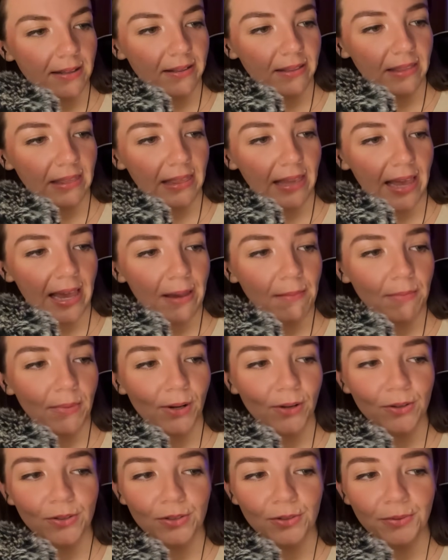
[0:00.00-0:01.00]
Les
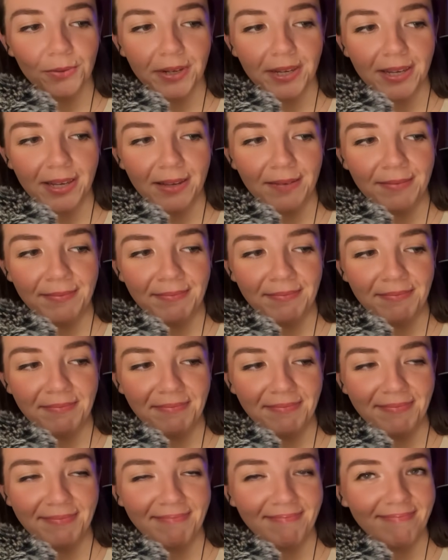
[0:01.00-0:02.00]
Mercerie.
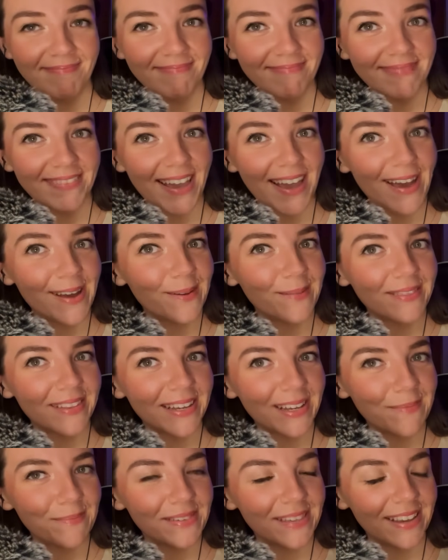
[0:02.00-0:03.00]
I don't
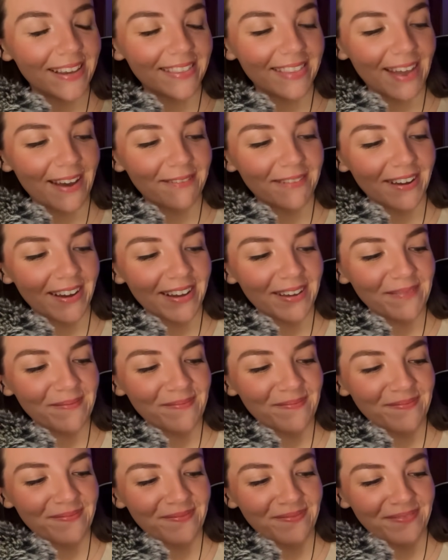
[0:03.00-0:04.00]
think I'm saying that
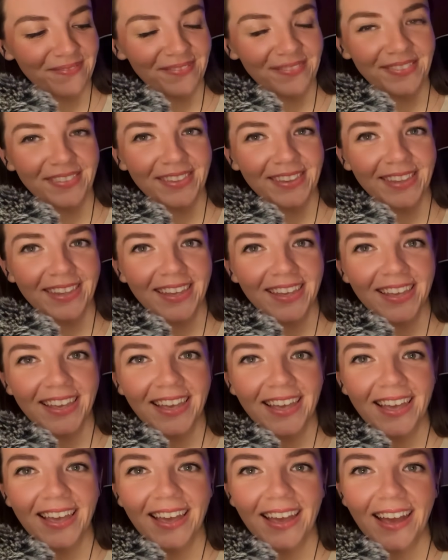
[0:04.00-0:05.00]
right.
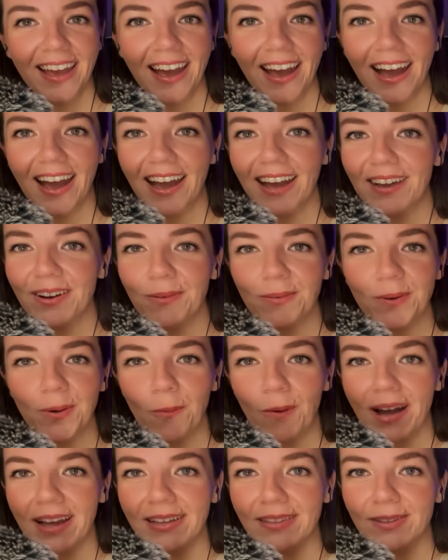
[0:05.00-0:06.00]
I don't know
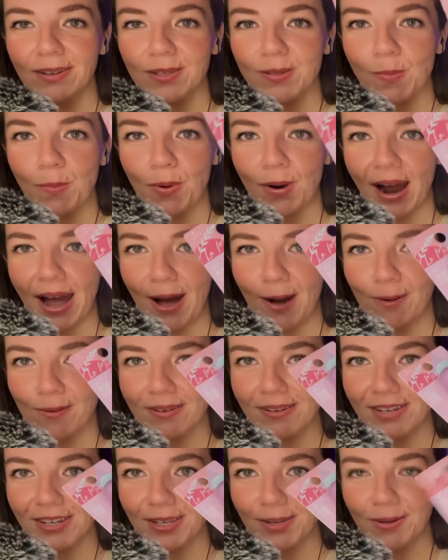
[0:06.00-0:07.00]
why it looks brown
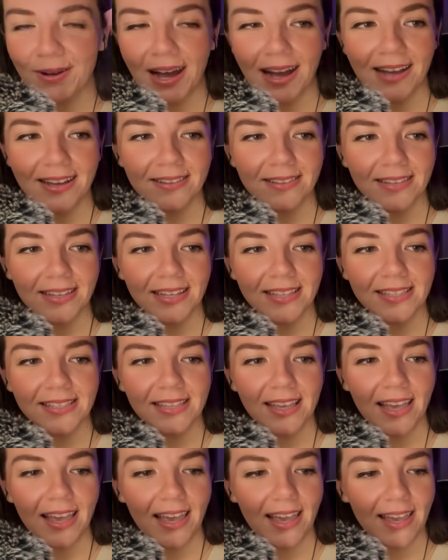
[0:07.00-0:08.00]
to you guys. It's
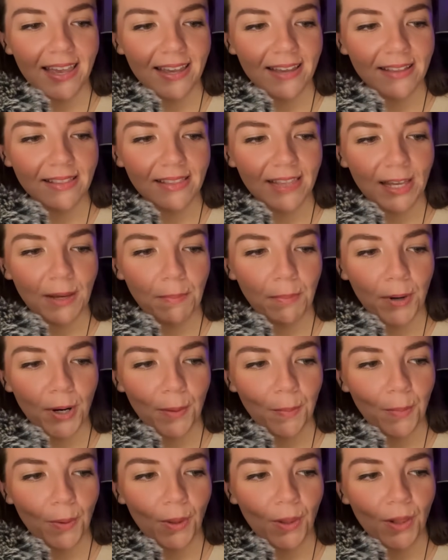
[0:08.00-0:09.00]
a like
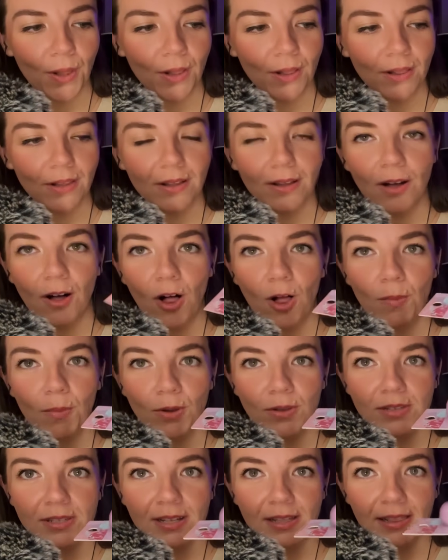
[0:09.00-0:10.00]
purple,
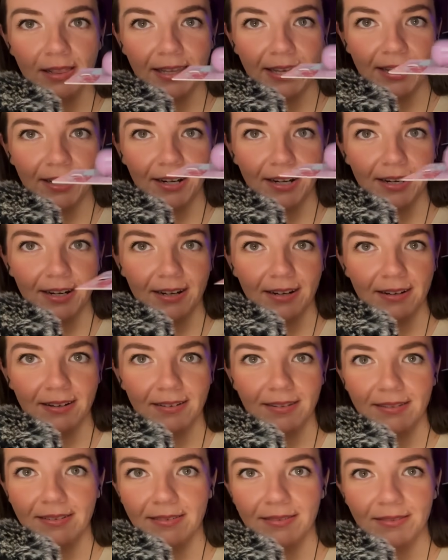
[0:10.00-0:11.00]
almost clear.
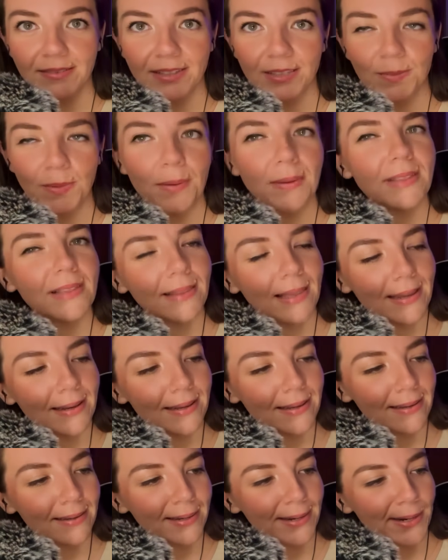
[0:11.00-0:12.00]
It's probably the
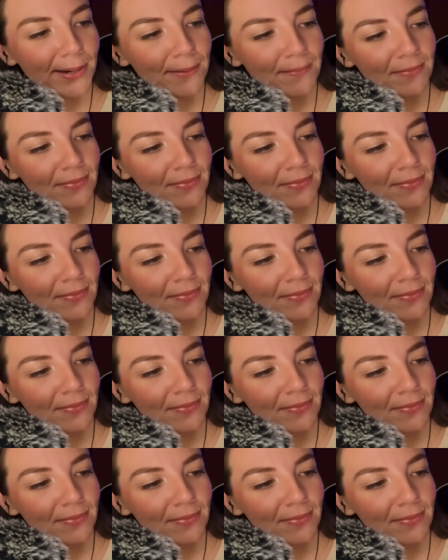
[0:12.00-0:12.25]
lighting in here.